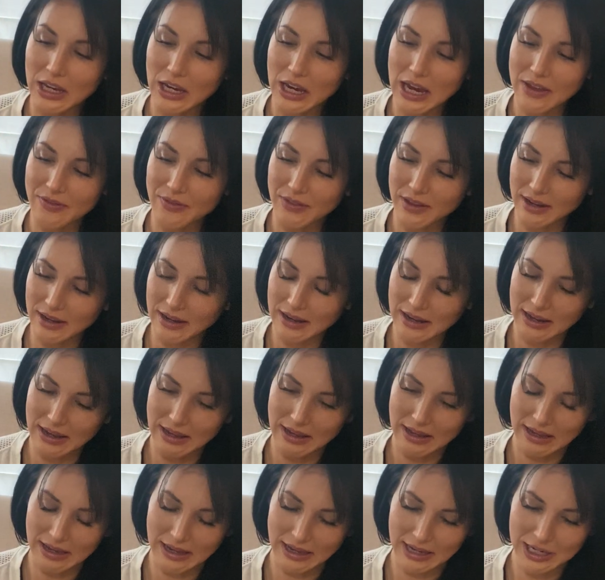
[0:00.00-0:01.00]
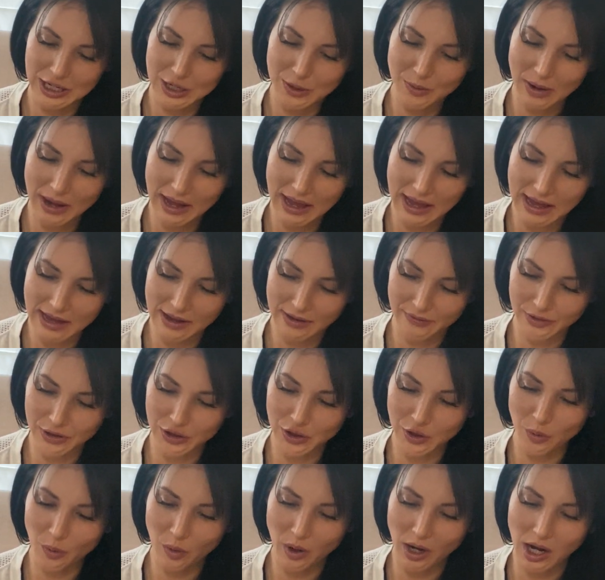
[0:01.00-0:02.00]
And then you have
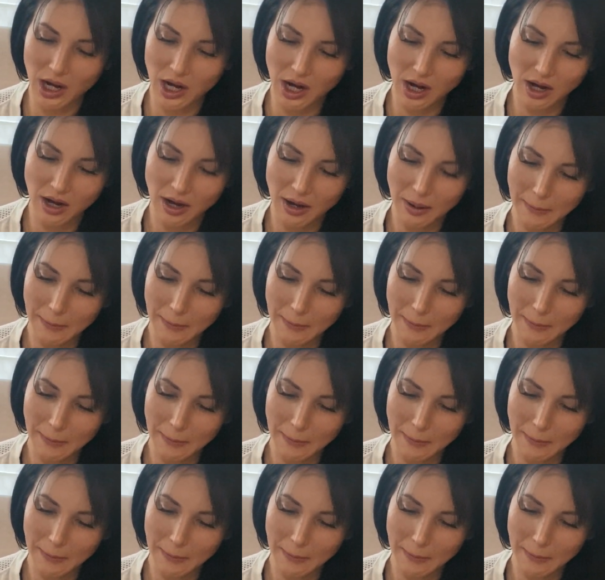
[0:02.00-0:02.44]
your